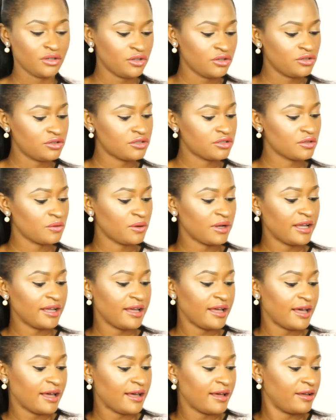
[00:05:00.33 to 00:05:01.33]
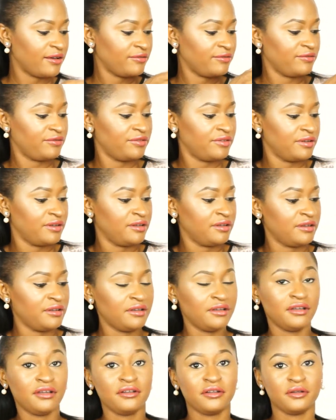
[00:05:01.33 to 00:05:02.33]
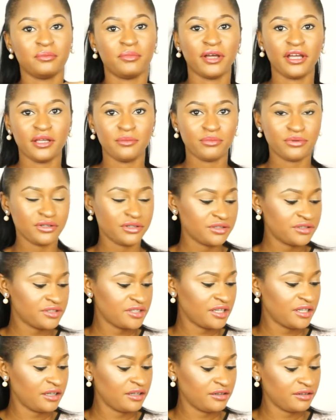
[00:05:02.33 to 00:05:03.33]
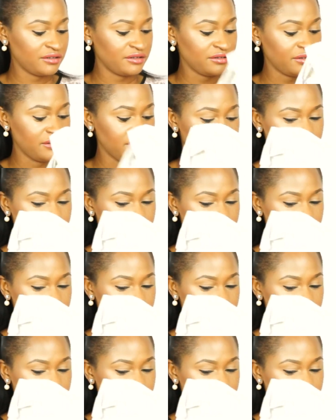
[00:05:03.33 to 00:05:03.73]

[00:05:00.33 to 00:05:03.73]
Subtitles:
So I have papers here,